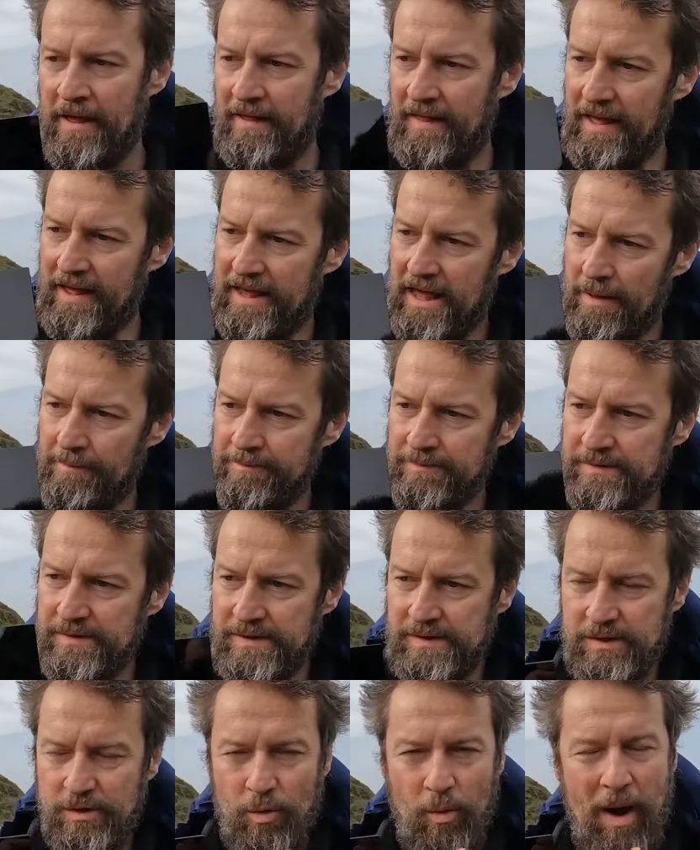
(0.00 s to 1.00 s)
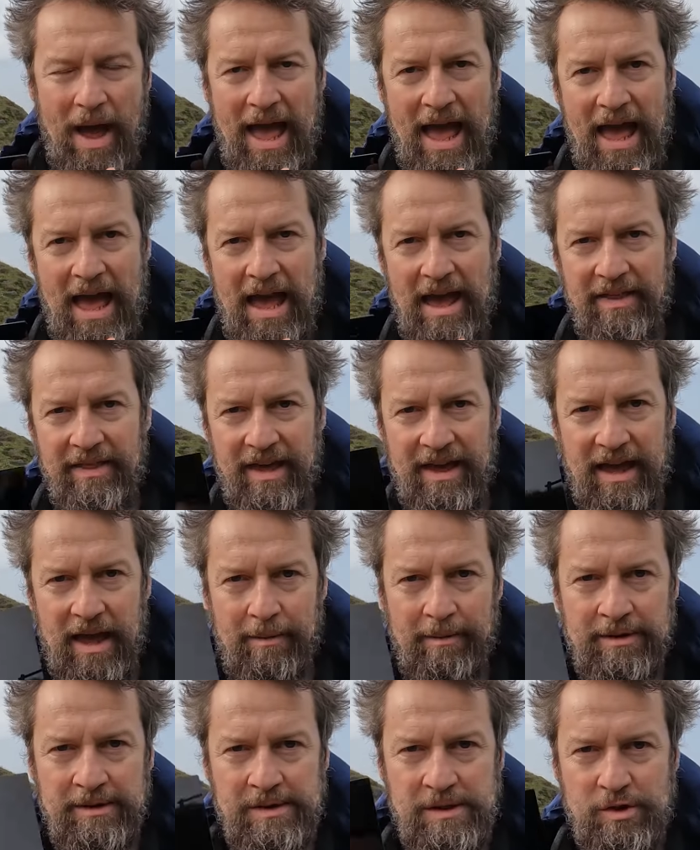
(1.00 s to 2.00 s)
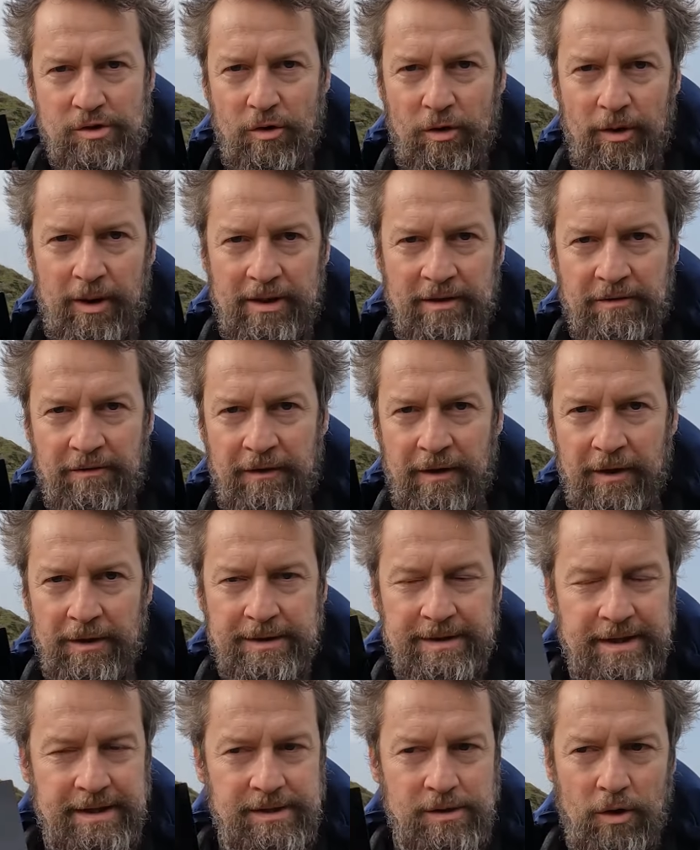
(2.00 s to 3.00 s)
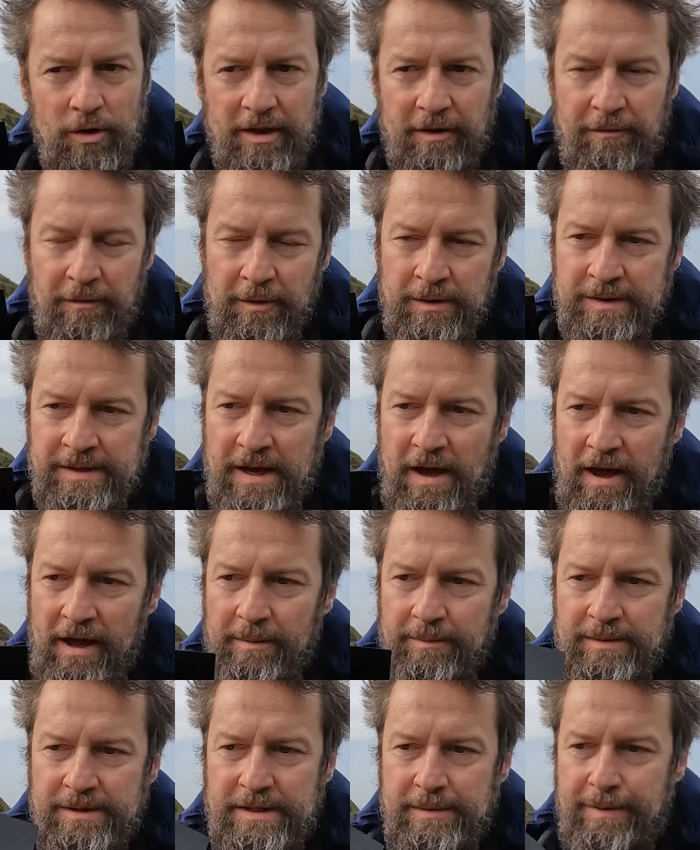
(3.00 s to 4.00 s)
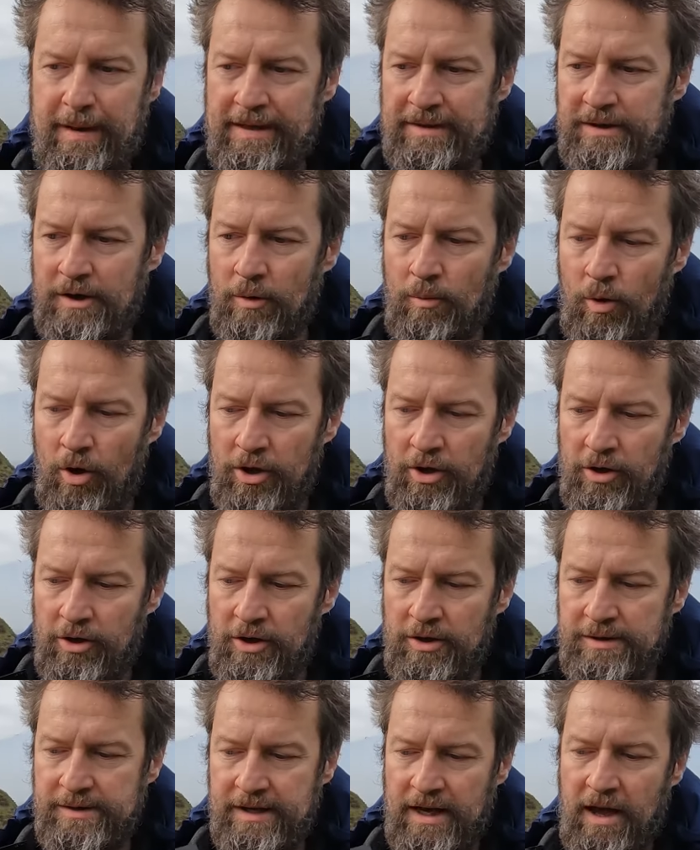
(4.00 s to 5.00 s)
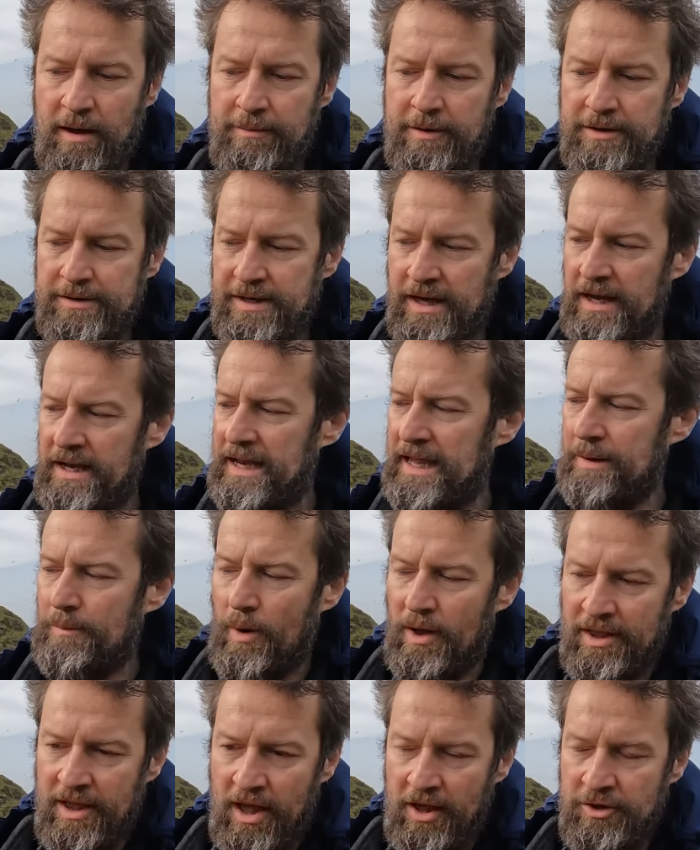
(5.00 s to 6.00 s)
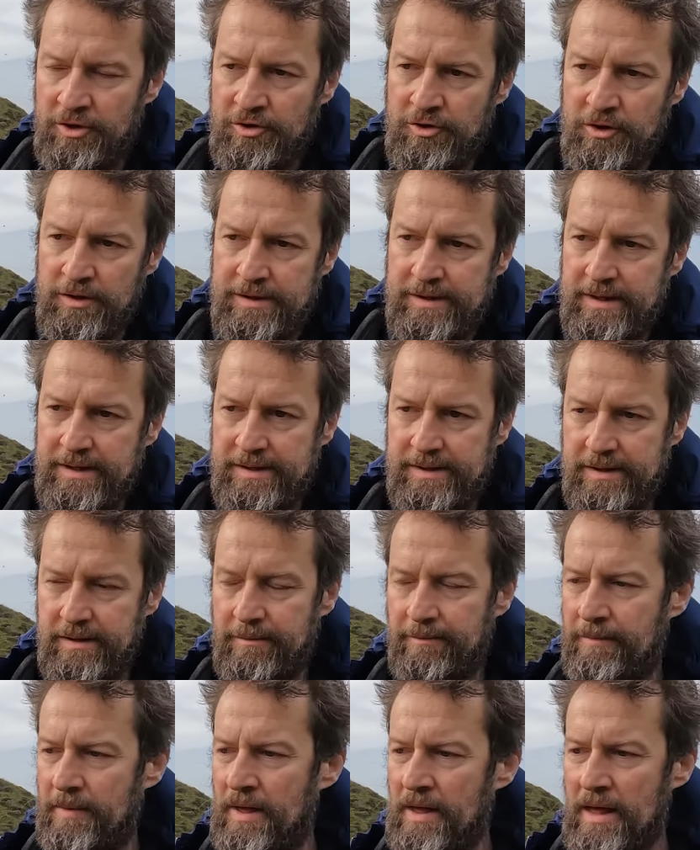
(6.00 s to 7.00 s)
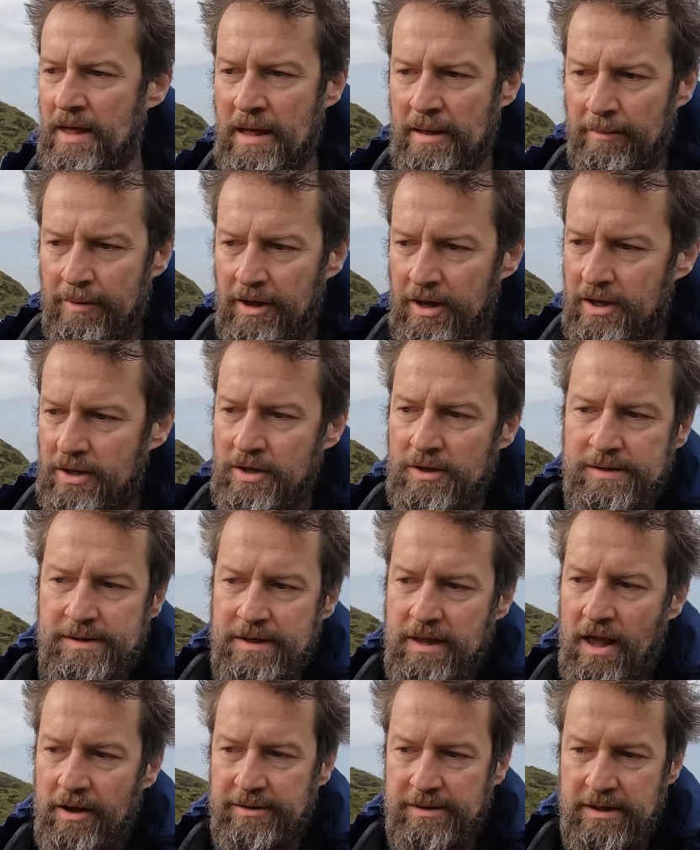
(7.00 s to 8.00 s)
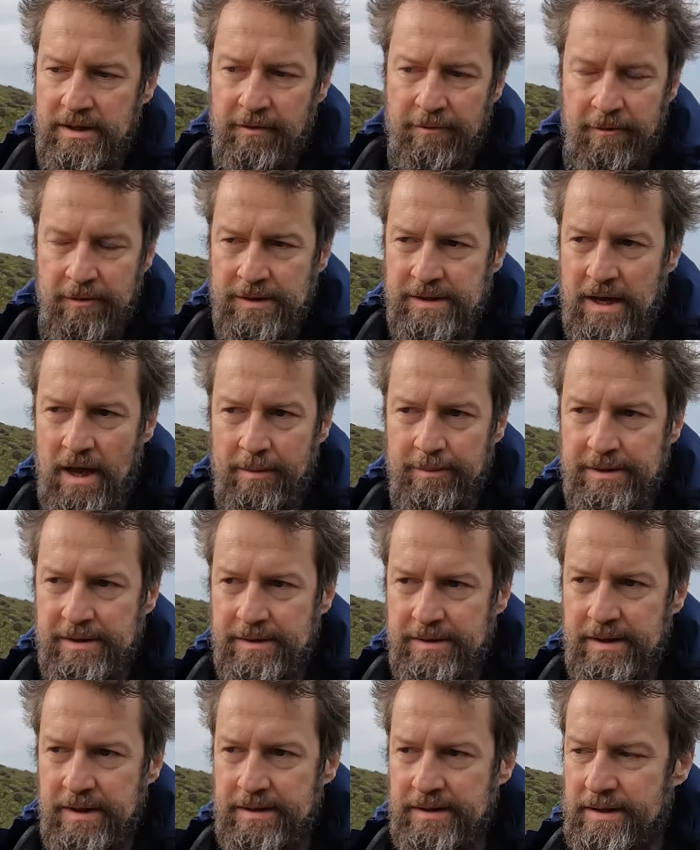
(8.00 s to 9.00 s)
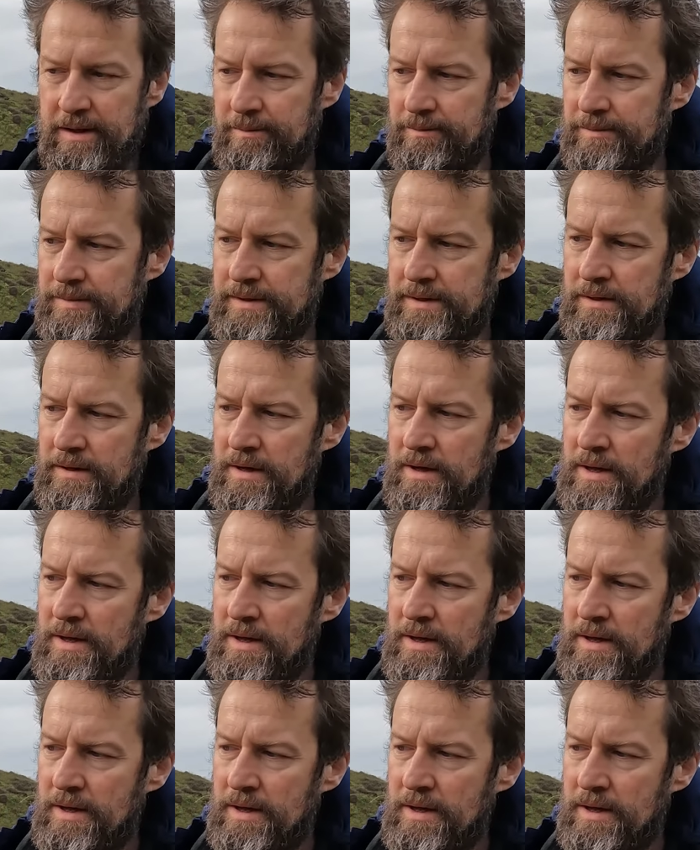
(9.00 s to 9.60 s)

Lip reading: They come square, they come in screw-in filters, all different types depending on what you're using. I'm using a Lee 100 system. You can use loads of different types of systems.